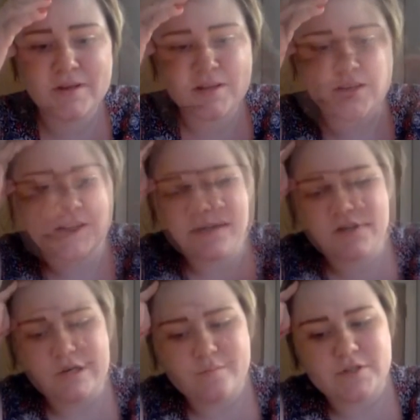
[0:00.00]
Tourette's
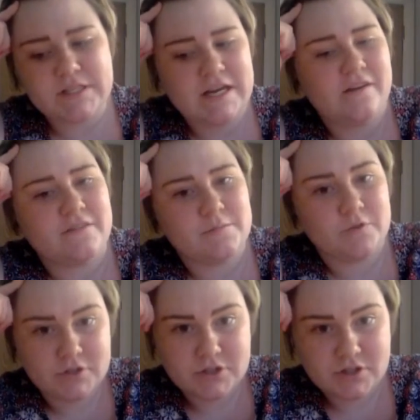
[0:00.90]
syndrome doesn't have as
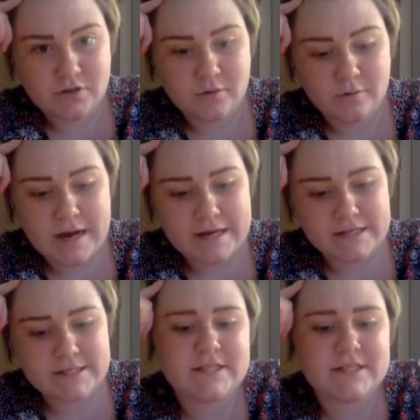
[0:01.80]
much awareness,